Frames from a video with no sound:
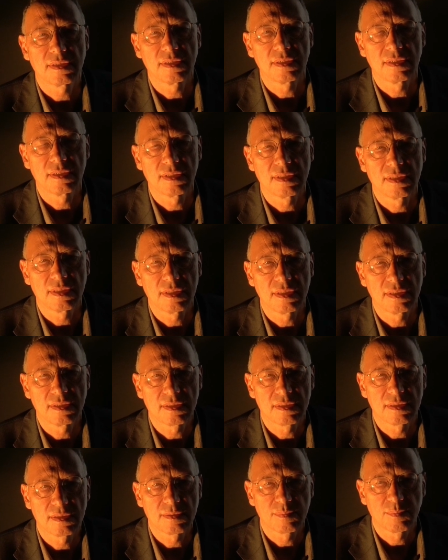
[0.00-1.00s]
in
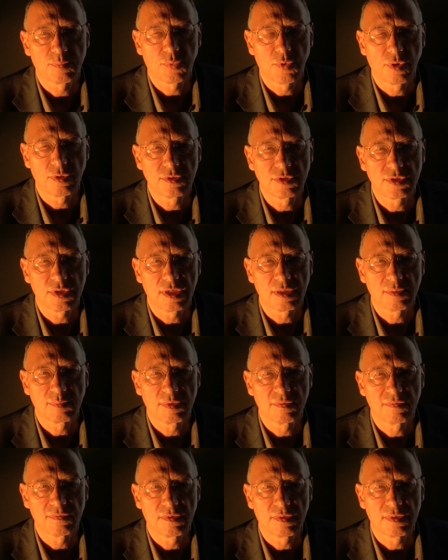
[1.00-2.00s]
this project
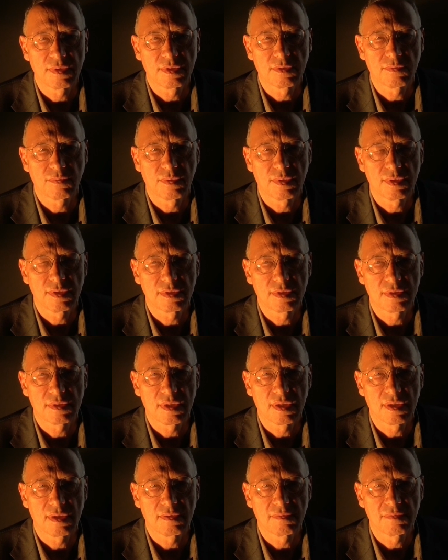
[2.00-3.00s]
before it was
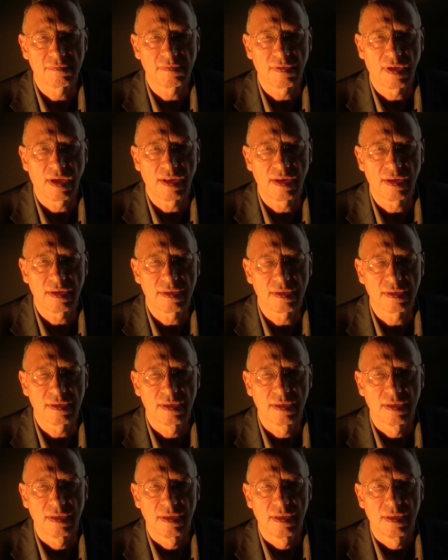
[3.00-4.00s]
filed
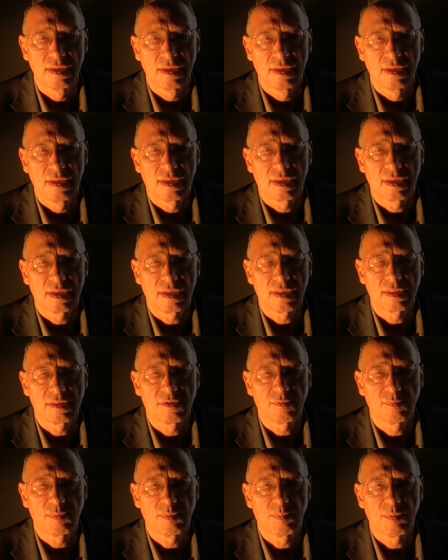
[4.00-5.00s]
at
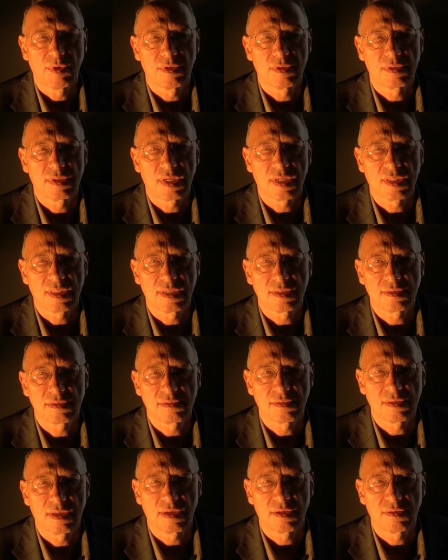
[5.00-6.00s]
the Bibliothèque
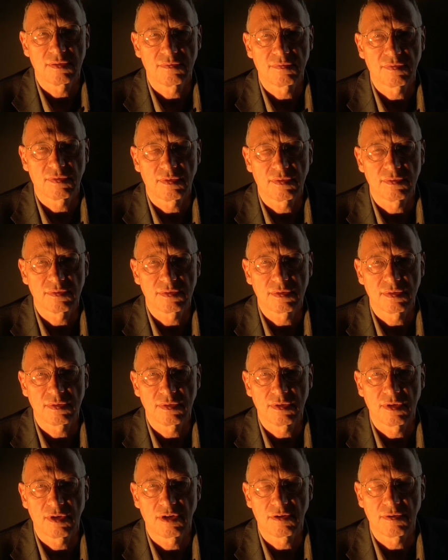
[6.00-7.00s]
Nationale de France a
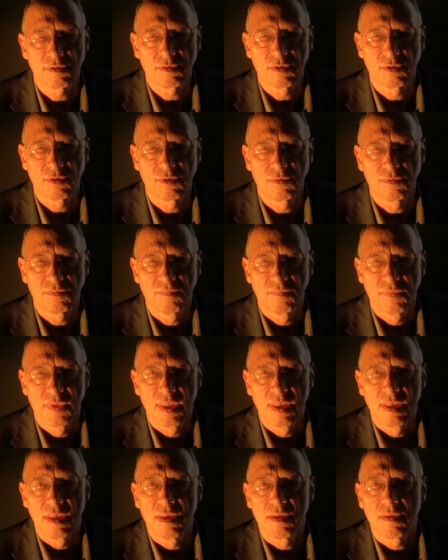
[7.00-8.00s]
year ago.
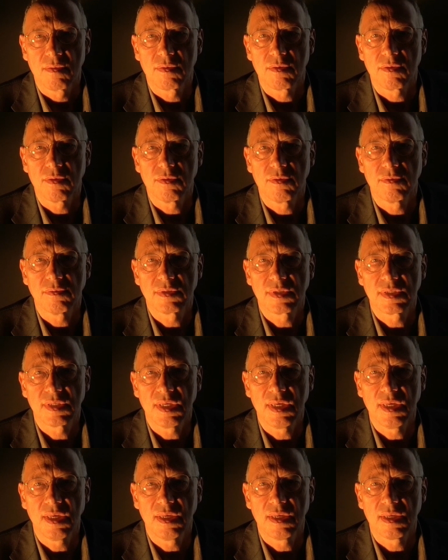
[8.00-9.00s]
You
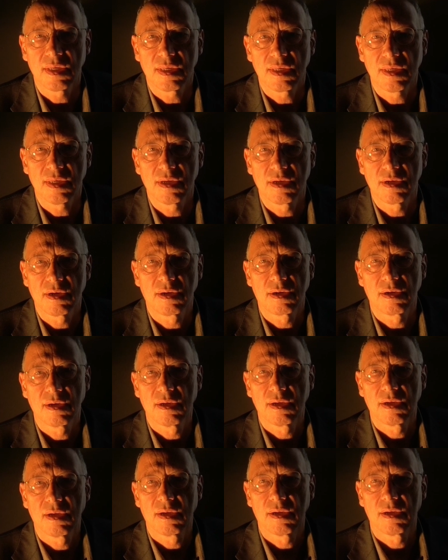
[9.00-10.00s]
see here
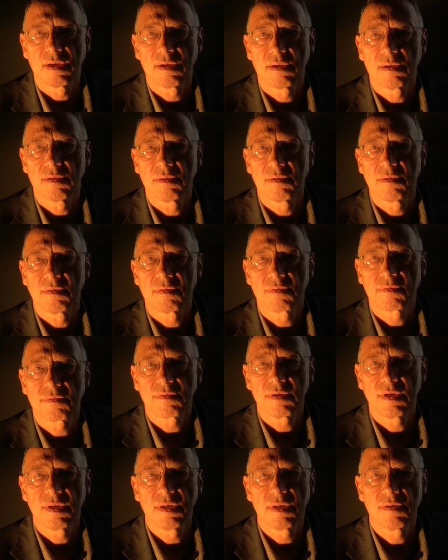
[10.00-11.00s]

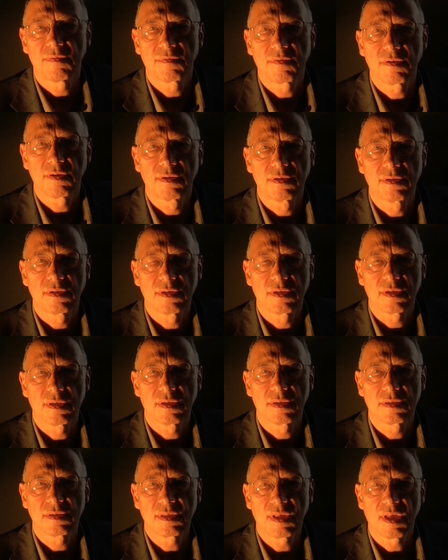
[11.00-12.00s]
3 different
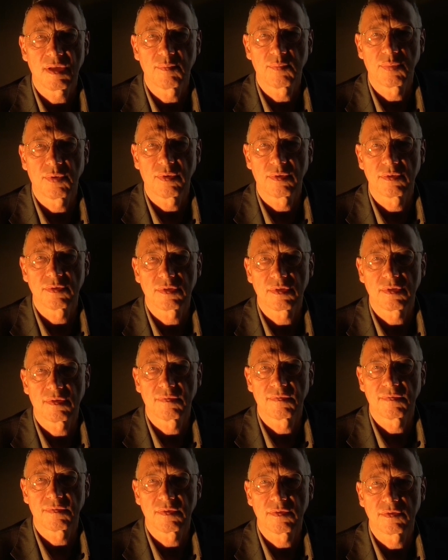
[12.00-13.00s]
samples
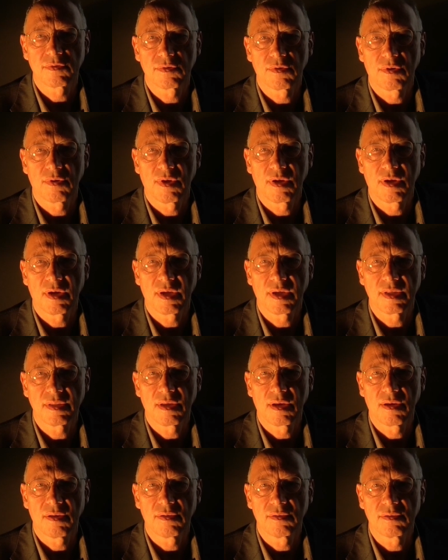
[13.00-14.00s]
of solar
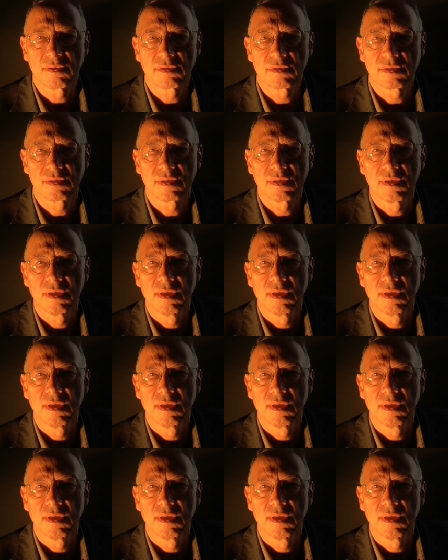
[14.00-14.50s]
analogues